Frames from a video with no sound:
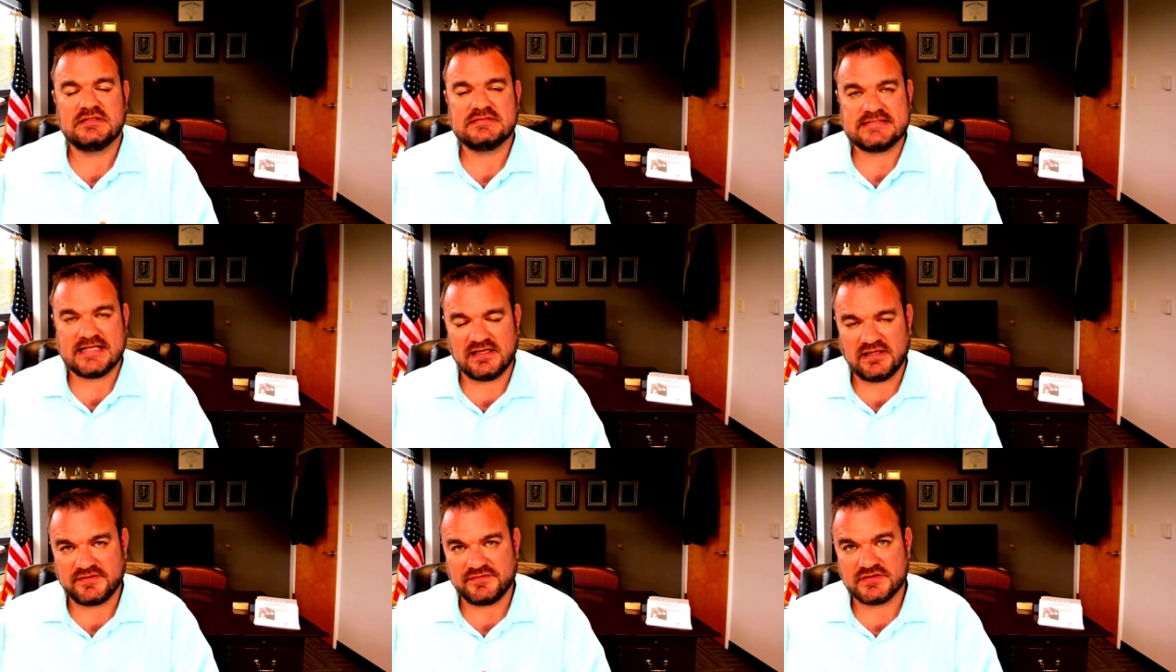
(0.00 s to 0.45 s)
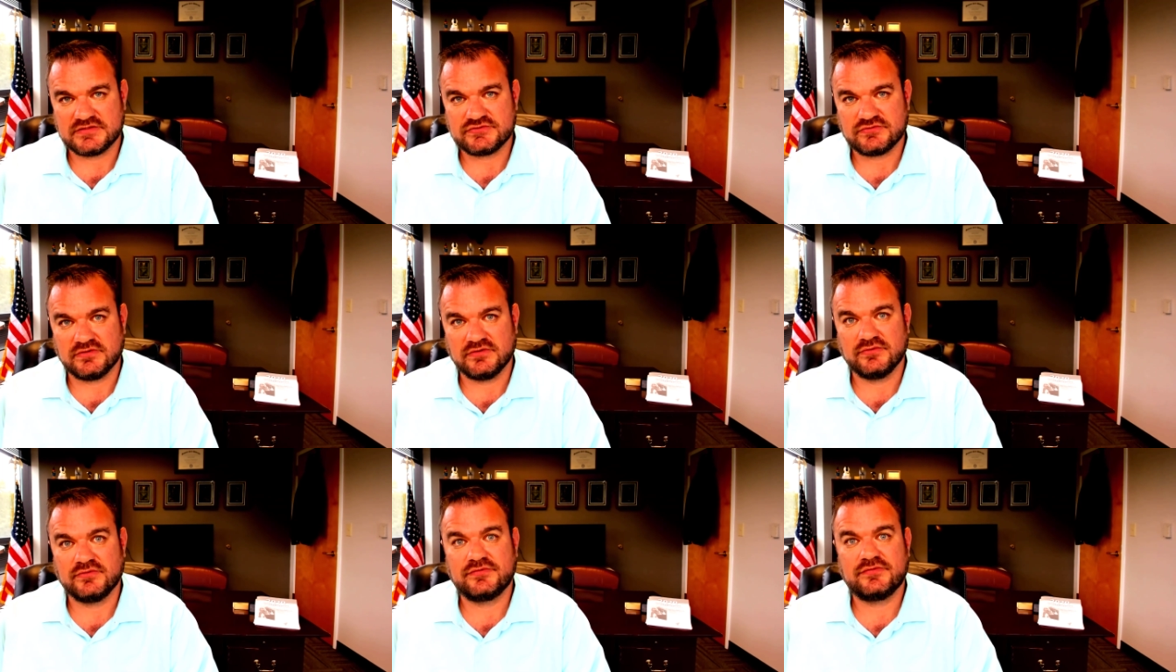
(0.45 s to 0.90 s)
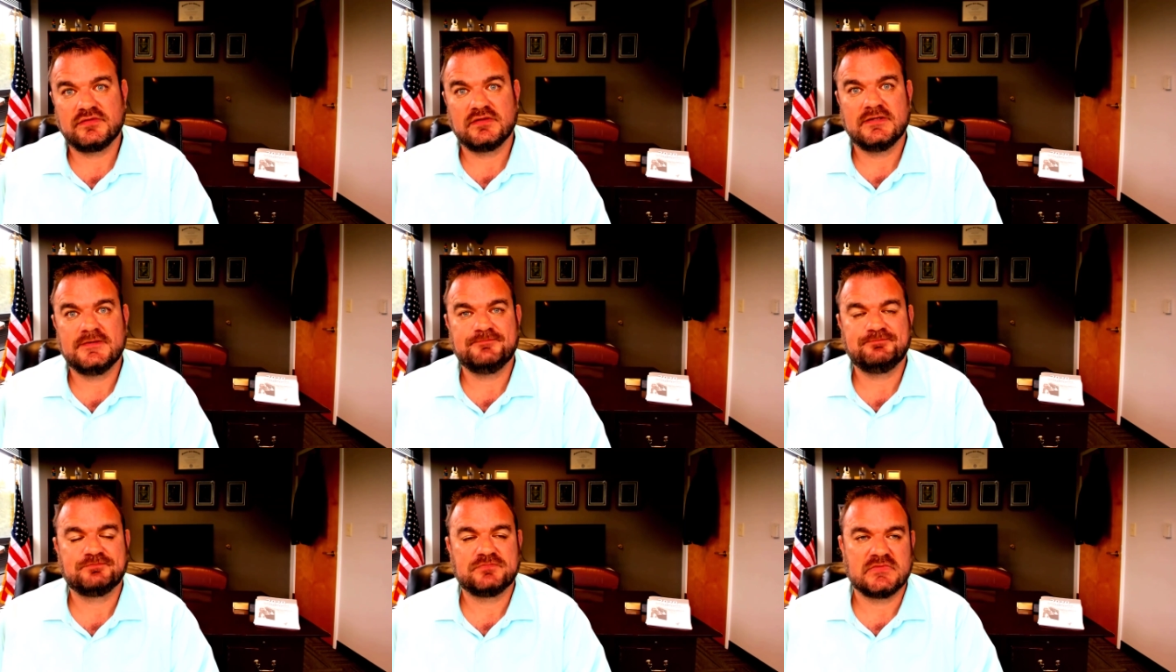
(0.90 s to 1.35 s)
telling the truth,
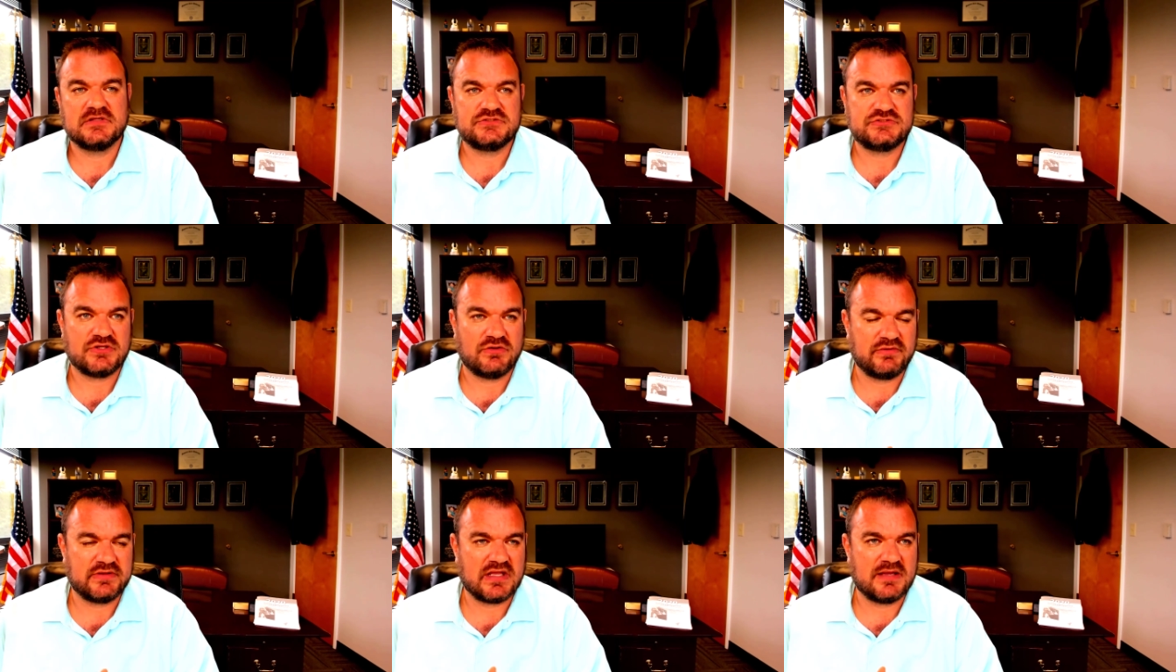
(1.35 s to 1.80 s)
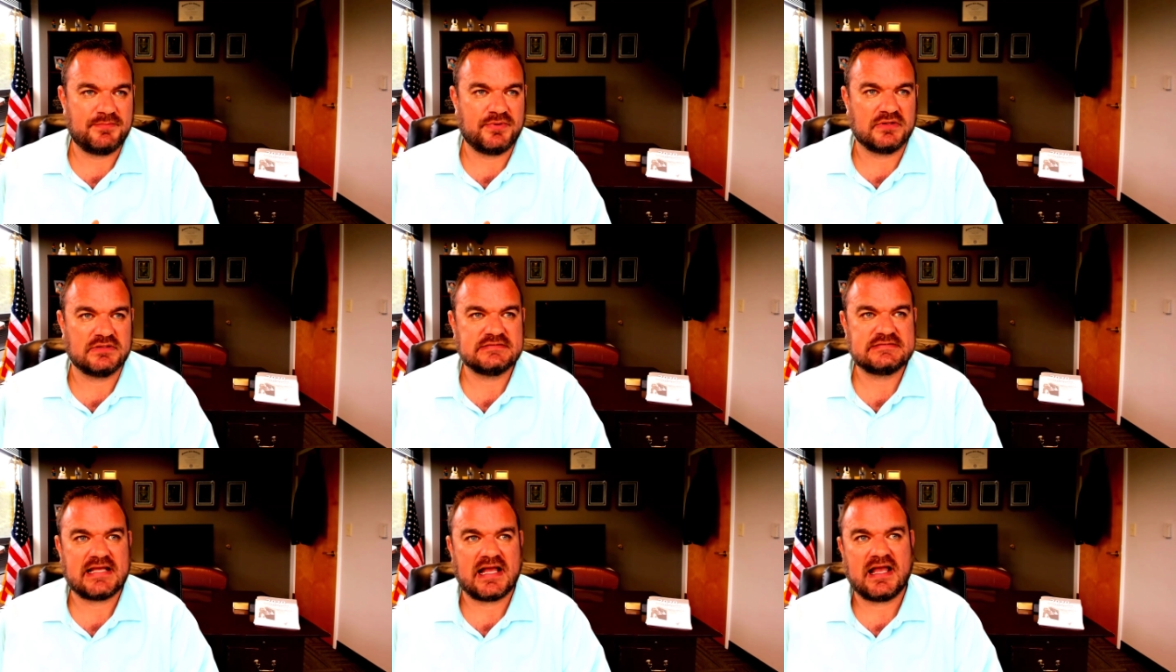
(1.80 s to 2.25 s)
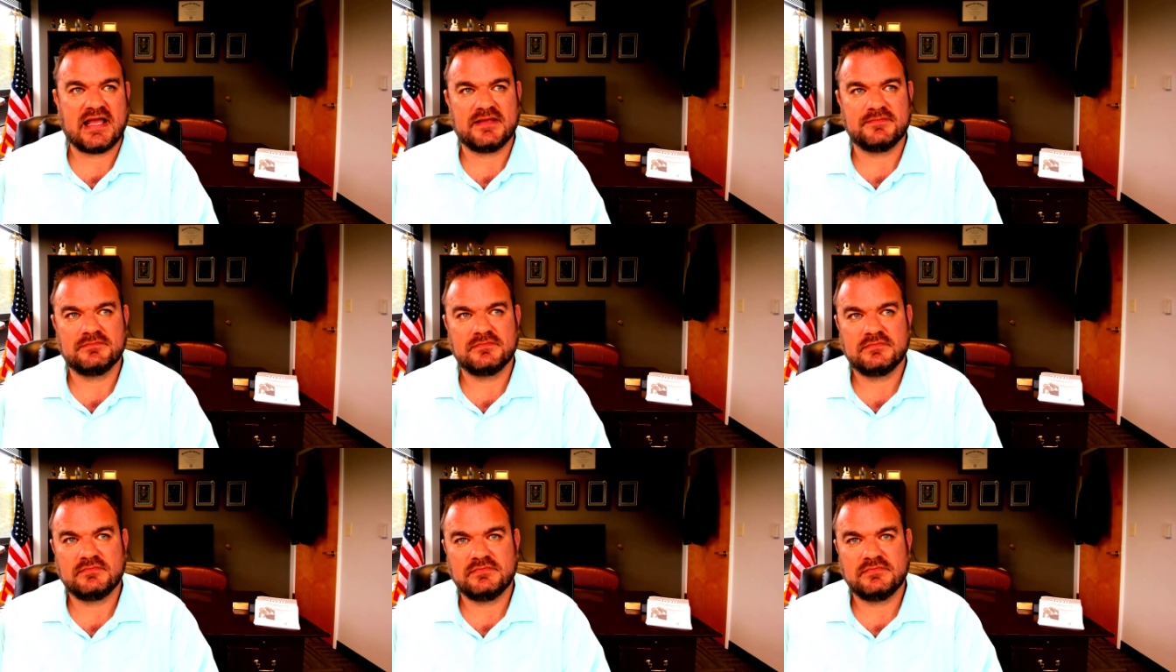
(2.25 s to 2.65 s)
showing up on time,